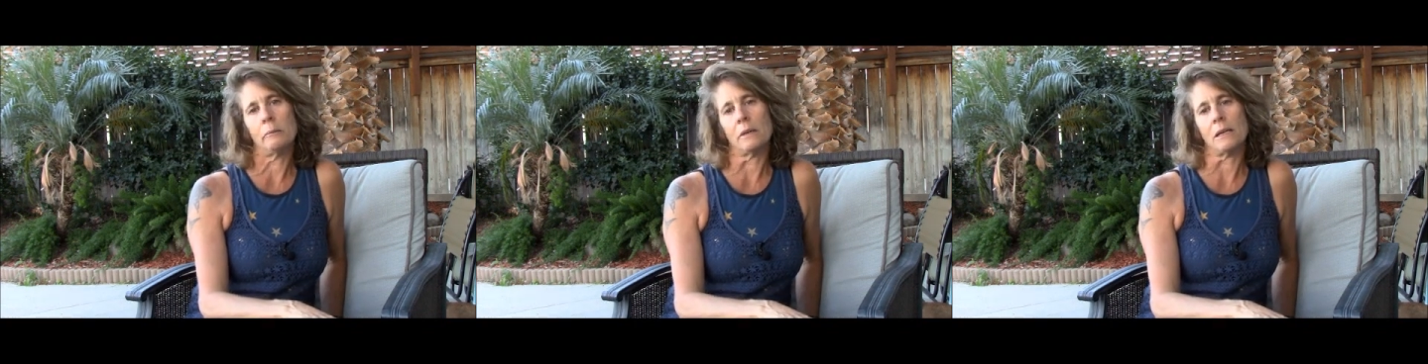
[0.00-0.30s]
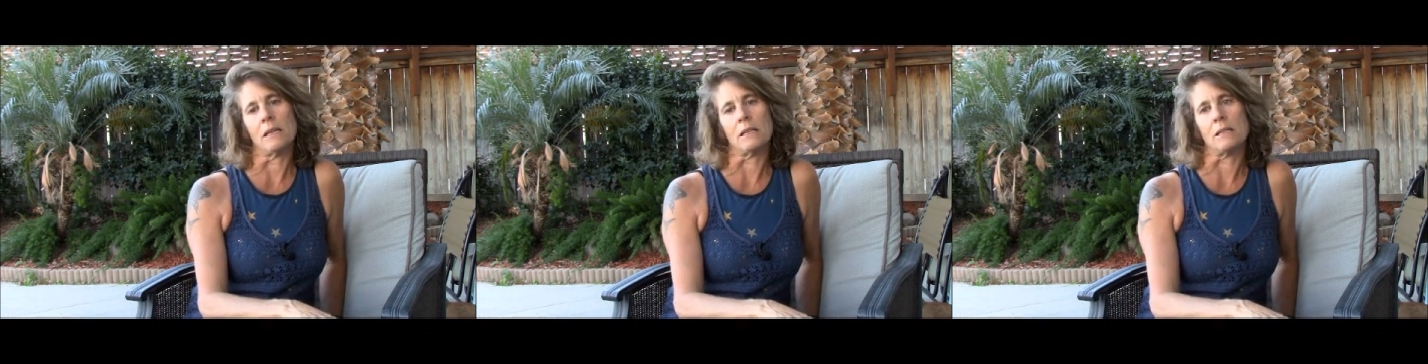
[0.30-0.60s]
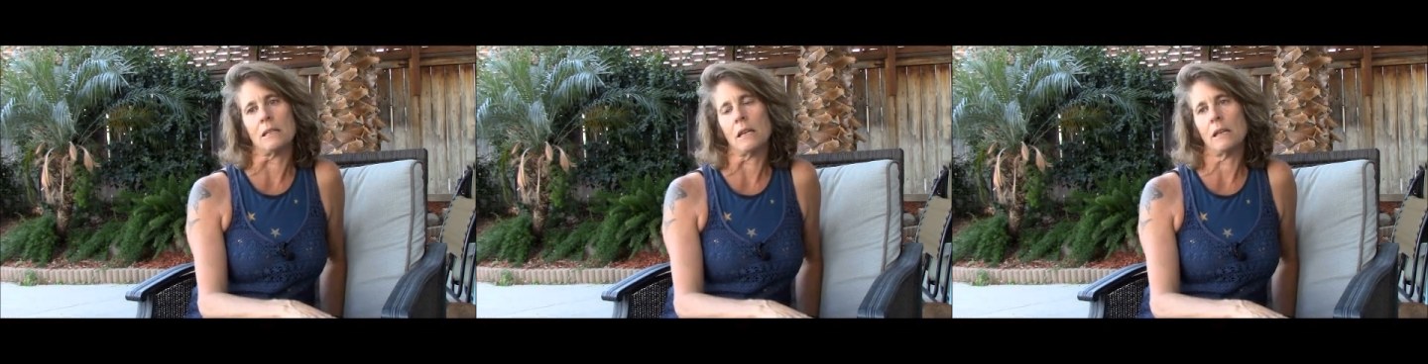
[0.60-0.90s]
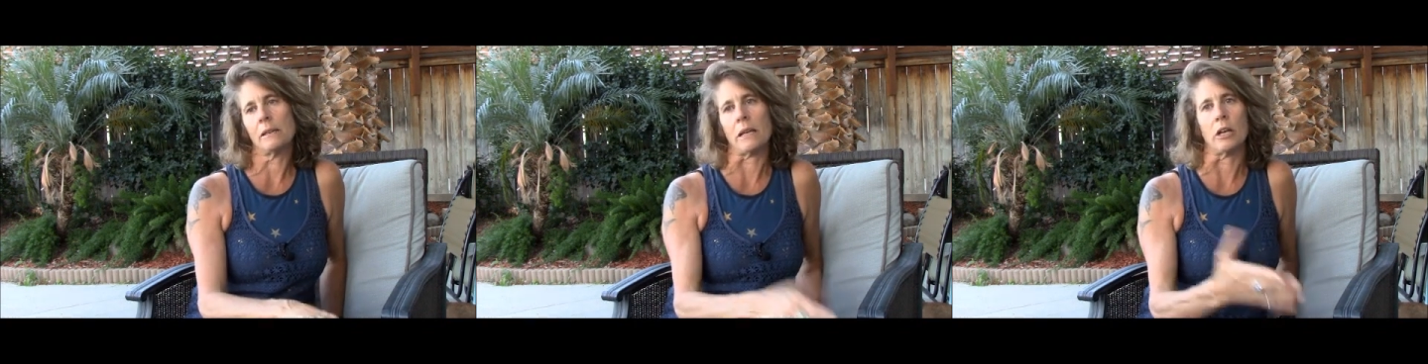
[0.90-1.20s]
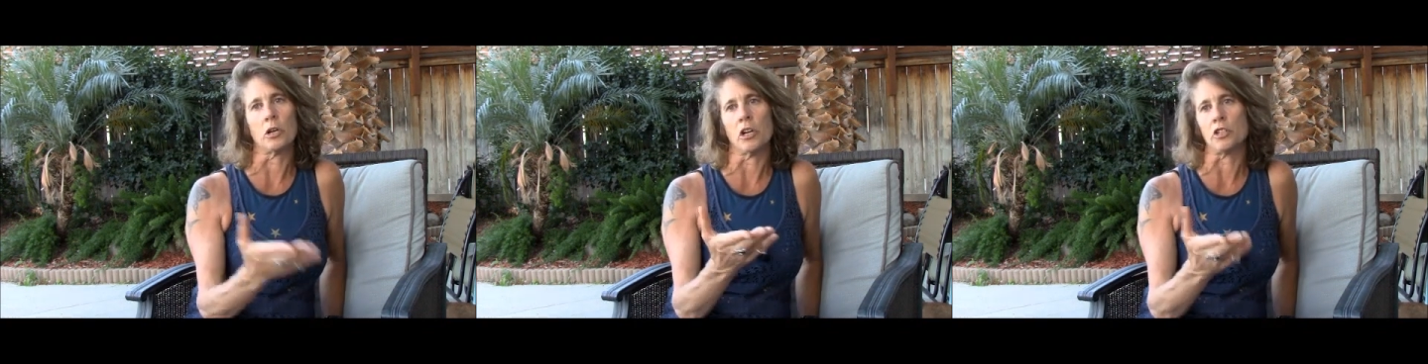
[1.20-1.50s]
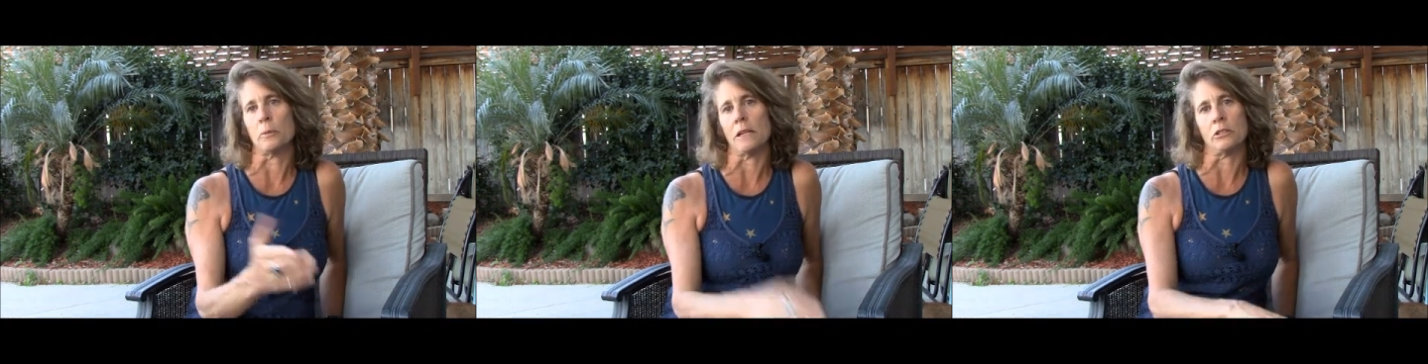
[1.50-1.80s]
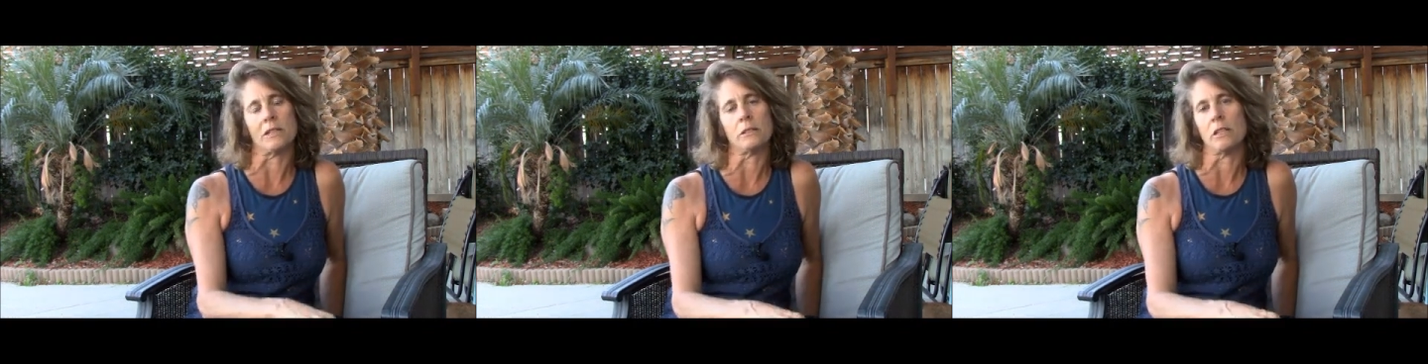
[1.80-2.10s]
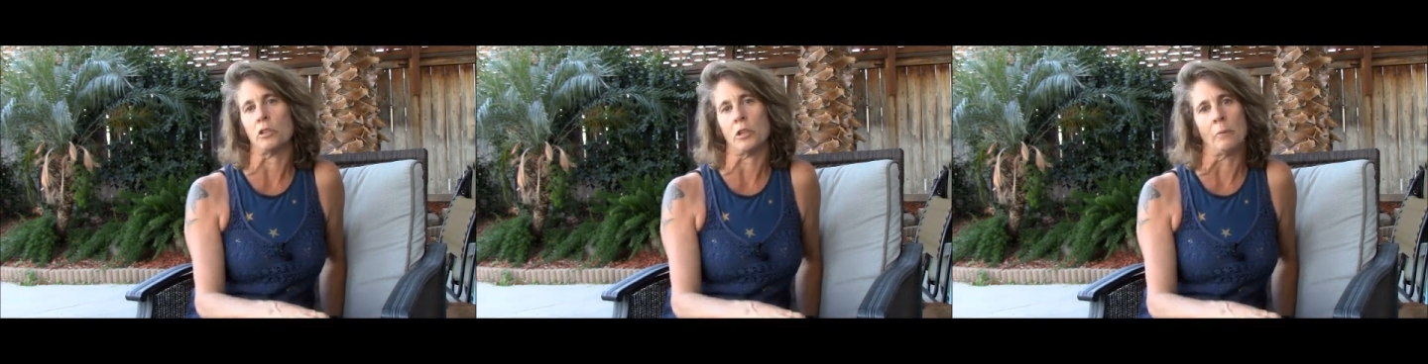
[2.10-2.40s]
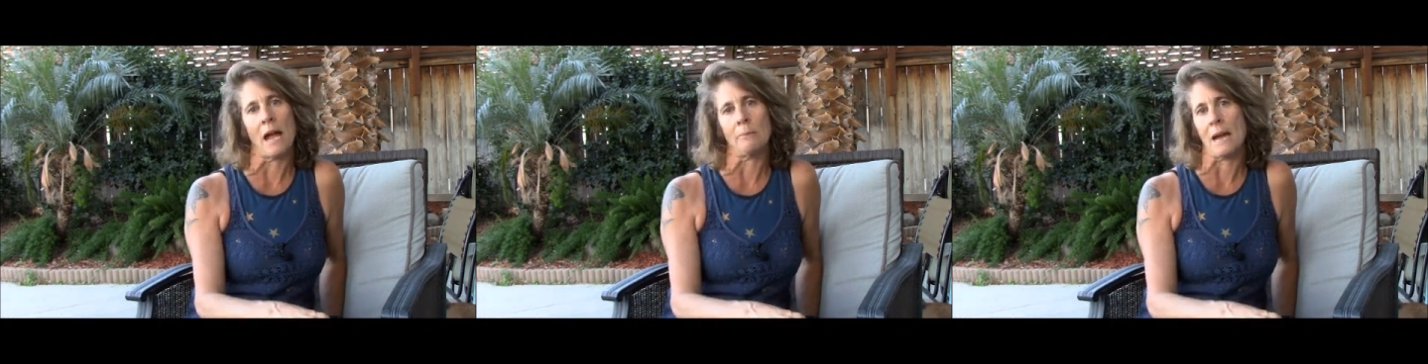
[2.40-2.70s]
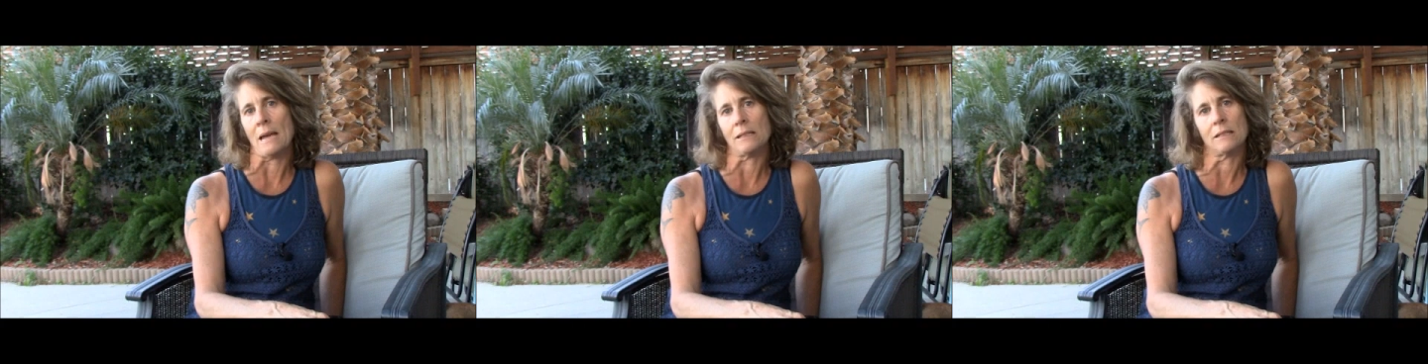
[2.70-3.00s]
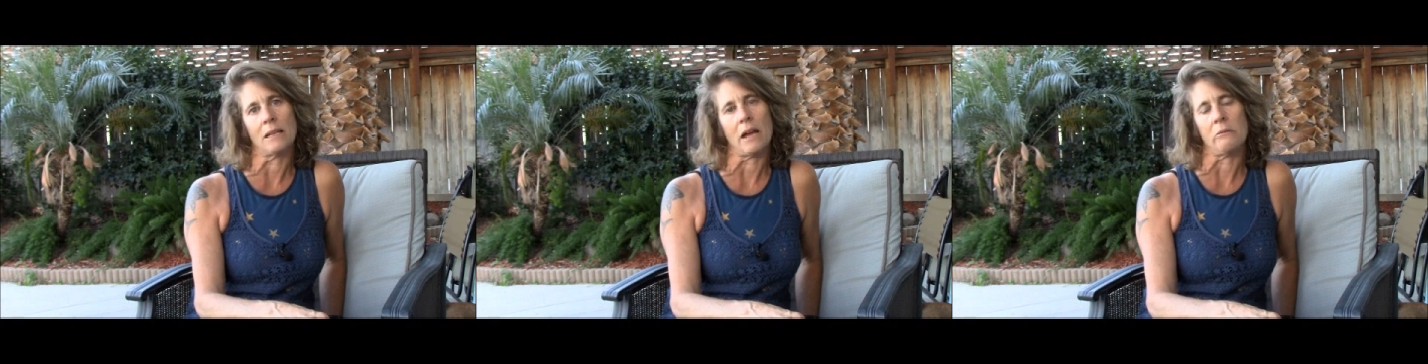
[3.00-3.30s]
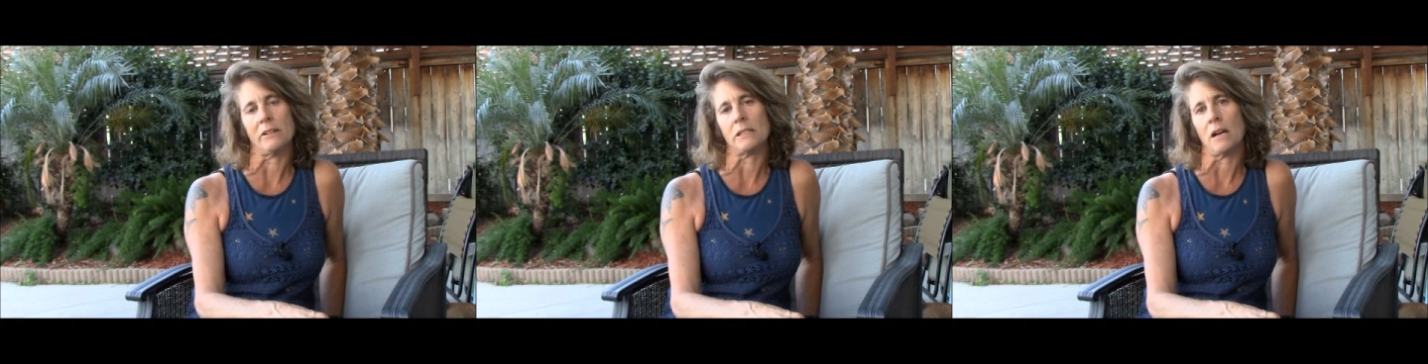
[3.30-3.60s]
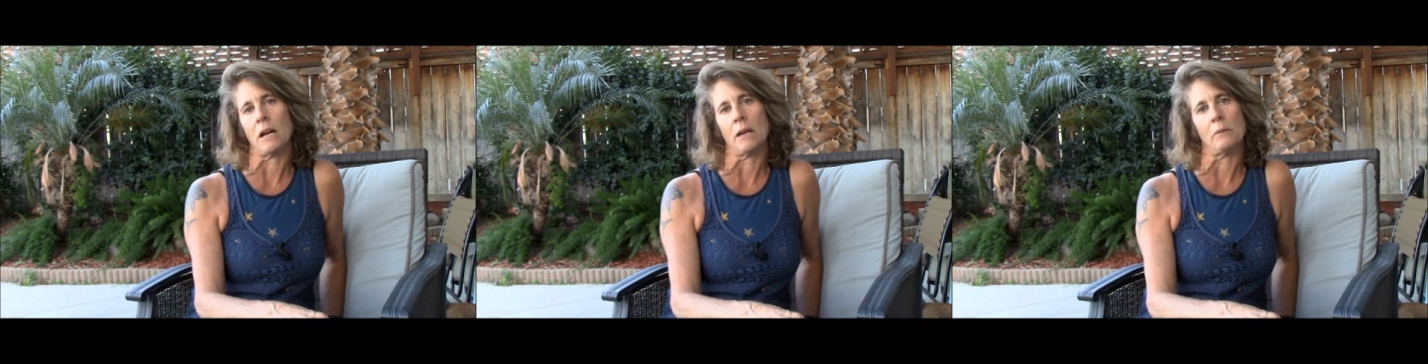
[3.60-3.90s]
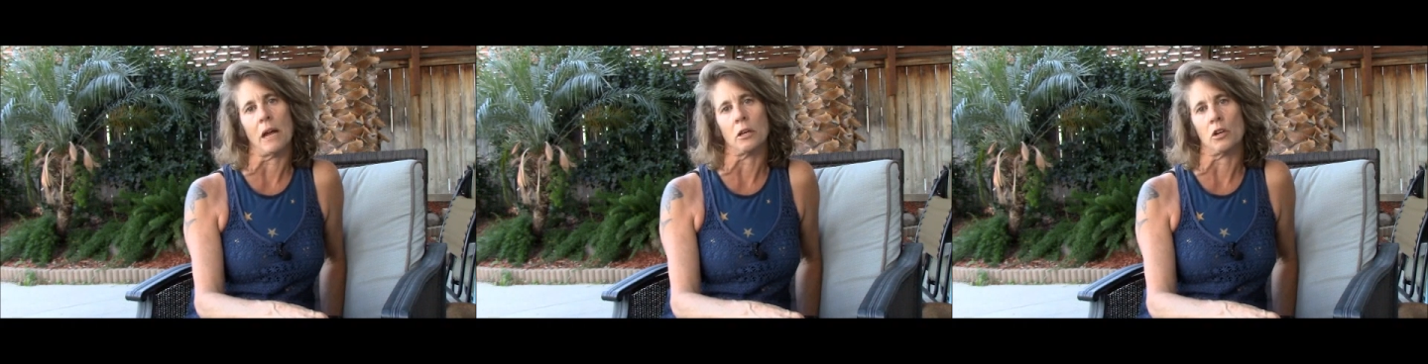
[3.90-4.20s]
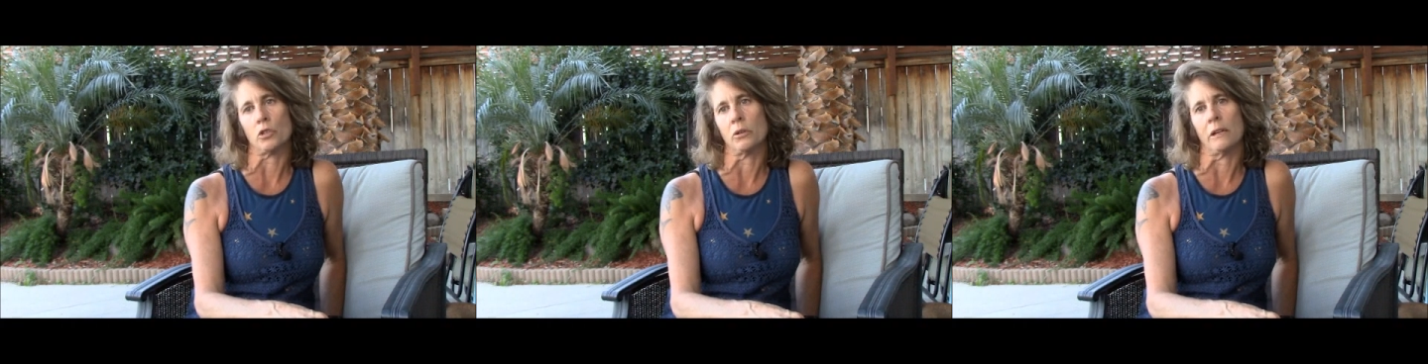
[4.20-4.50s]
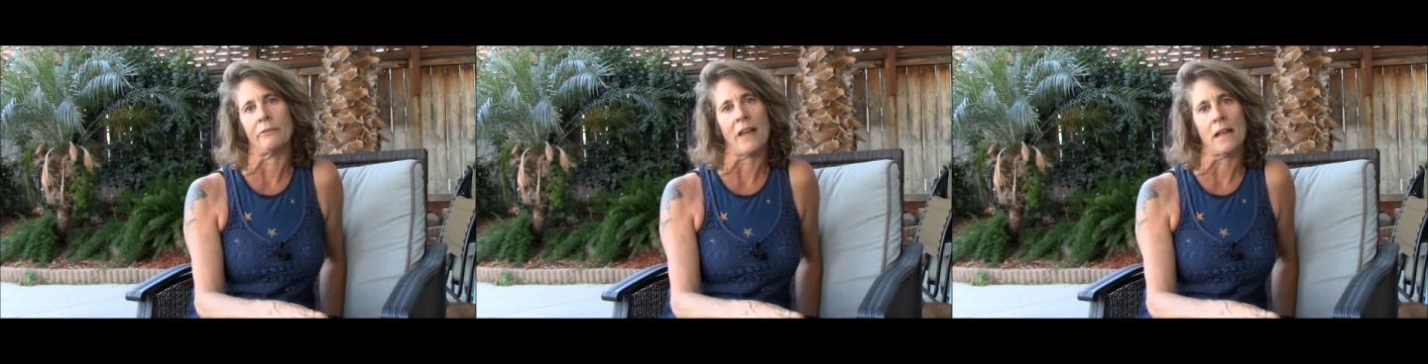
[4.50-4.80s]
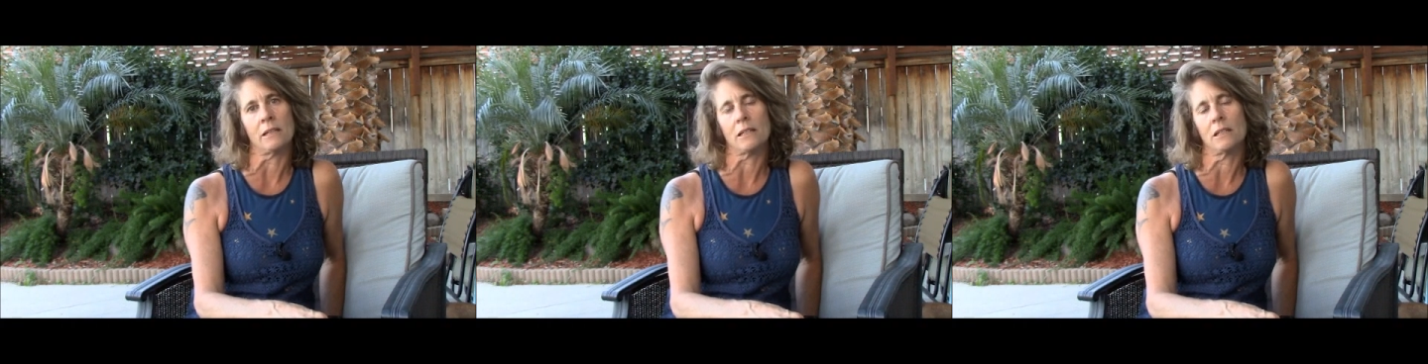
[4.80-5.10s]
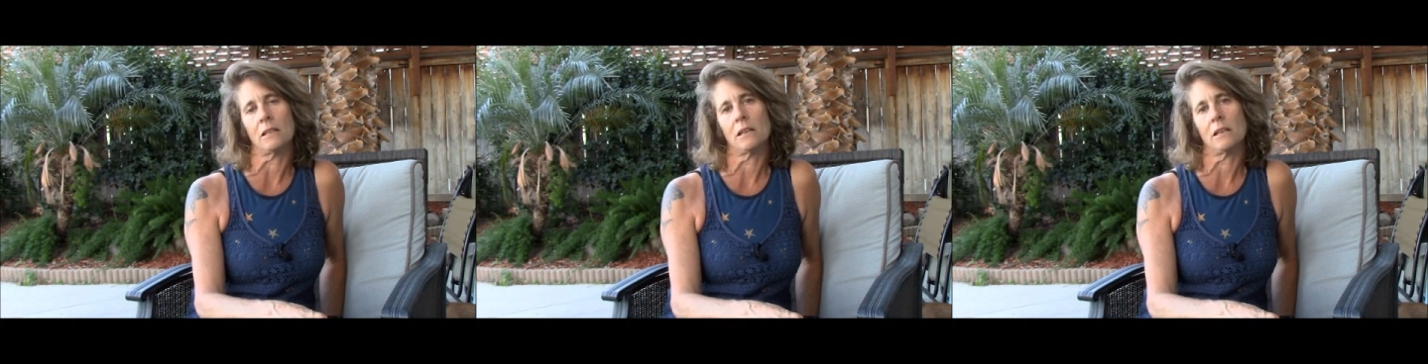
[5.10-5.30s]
because they encourage me just to do my best every time I go to an event.